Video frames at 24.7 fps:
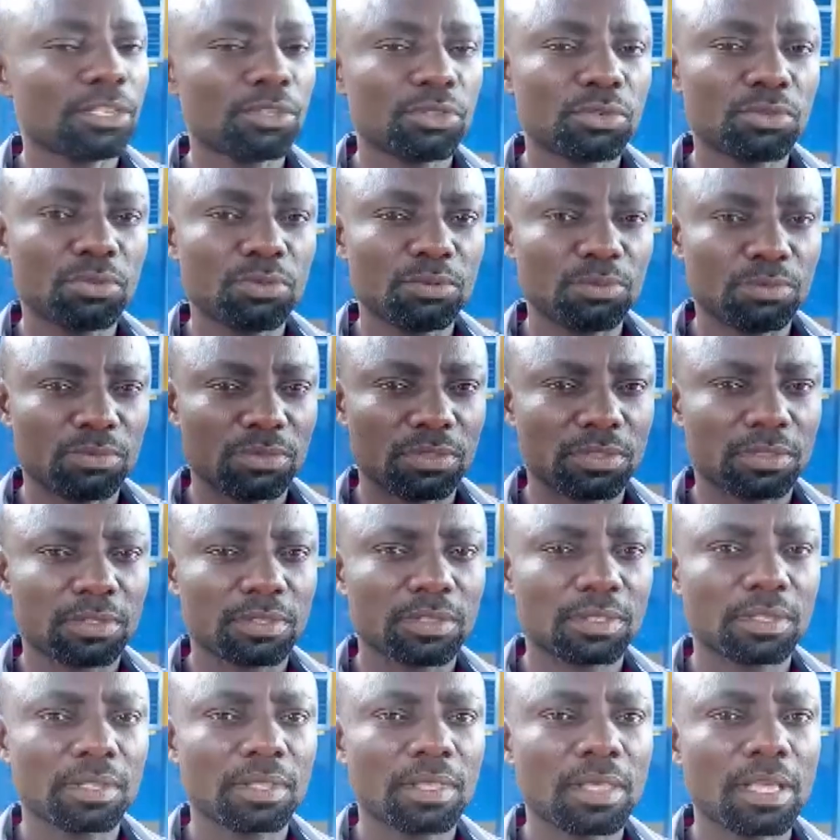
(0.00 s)

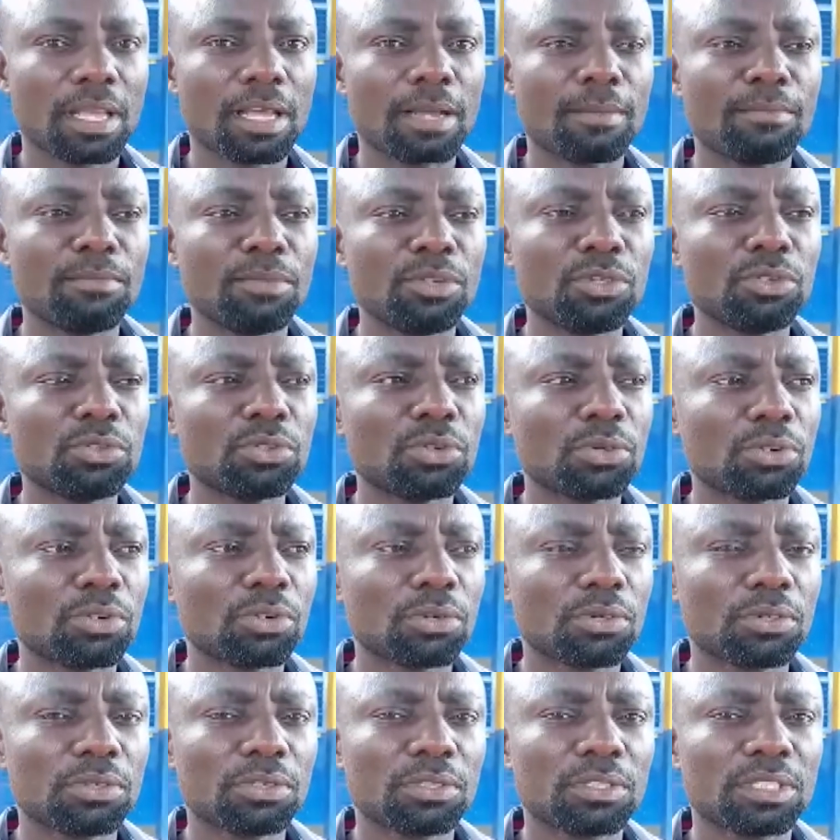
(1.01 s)
classrooms are
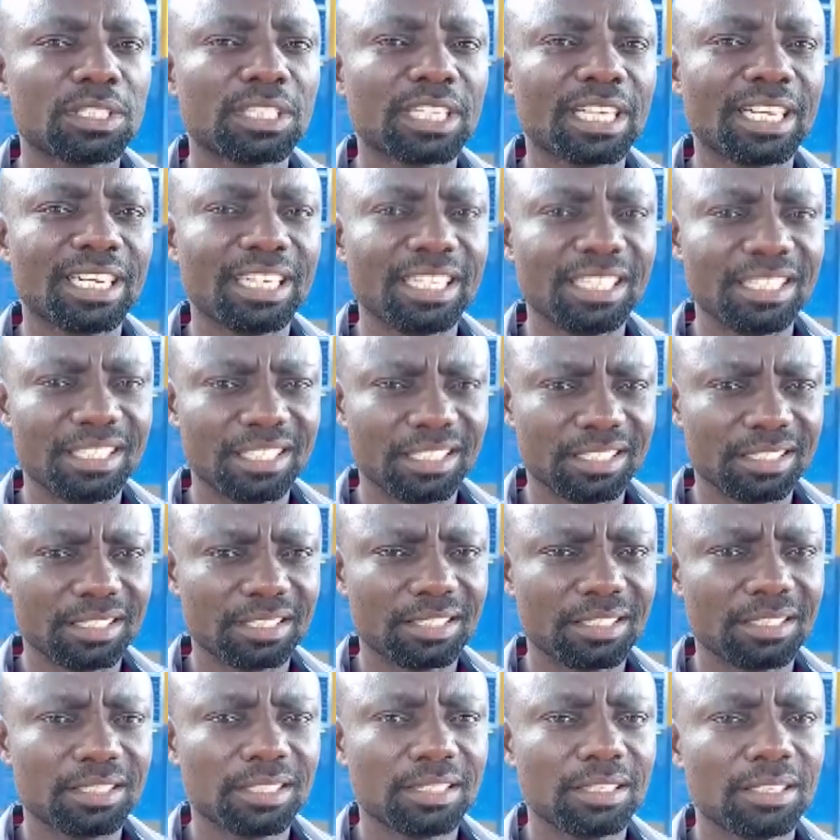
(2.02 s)
major
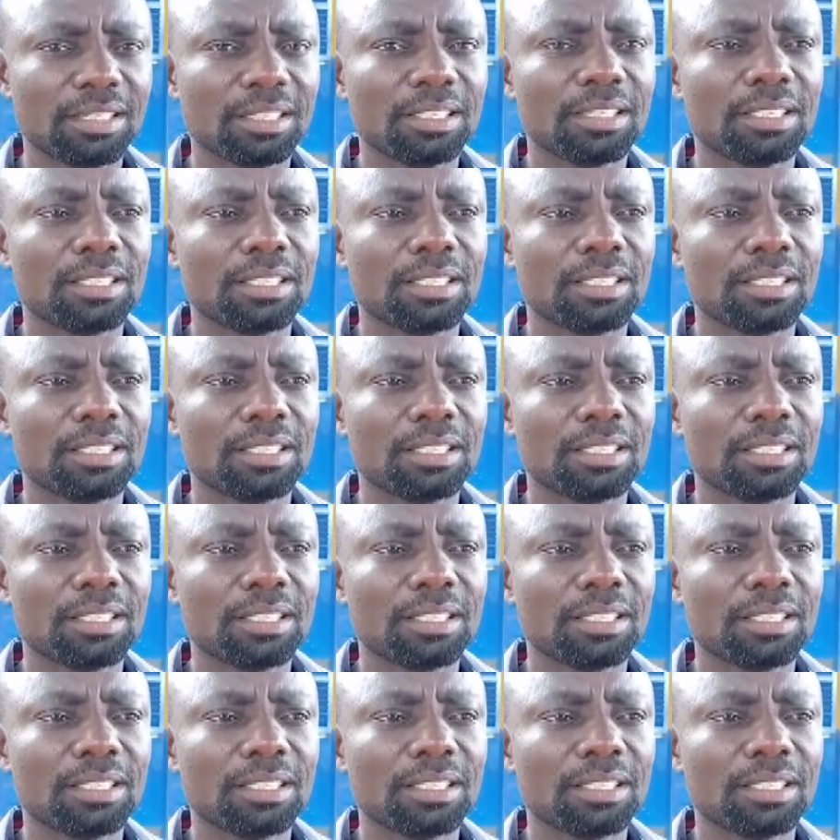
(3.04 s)
challenges